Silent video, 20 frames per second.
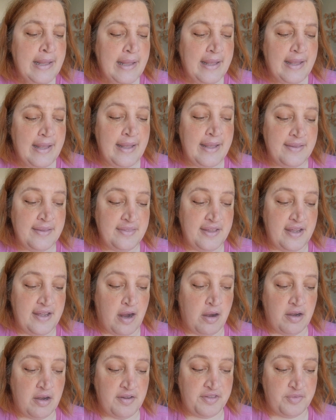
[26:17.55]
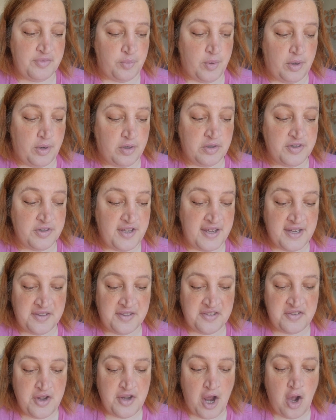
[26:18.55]
In the artist world, it
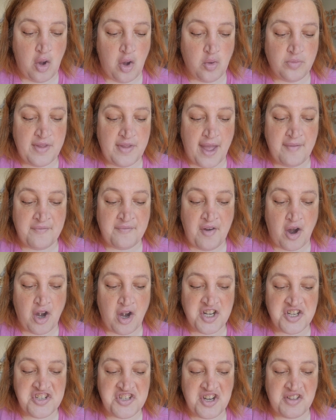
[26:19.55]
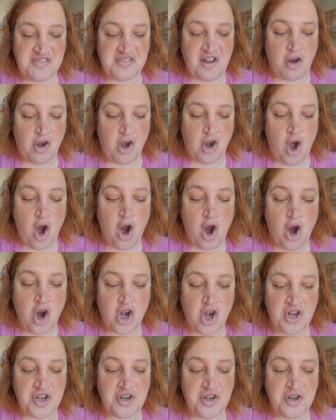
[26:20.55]
is known that varnishes are
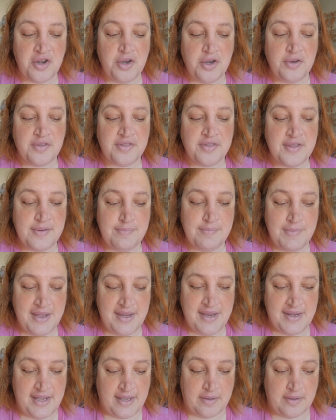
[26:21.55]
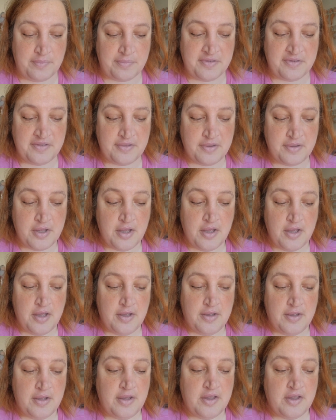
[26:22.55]
harder than mediums.
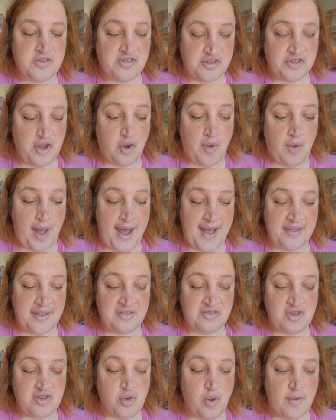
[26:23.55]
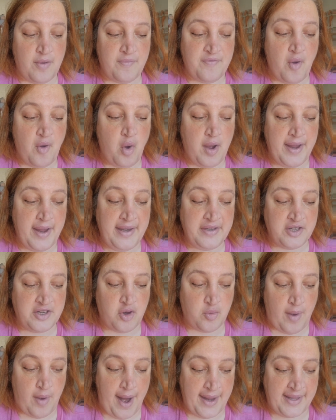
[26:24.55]
So as to avoid
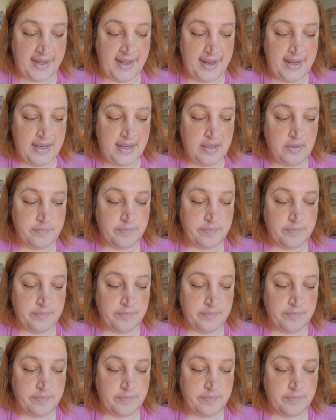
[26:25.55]
cracking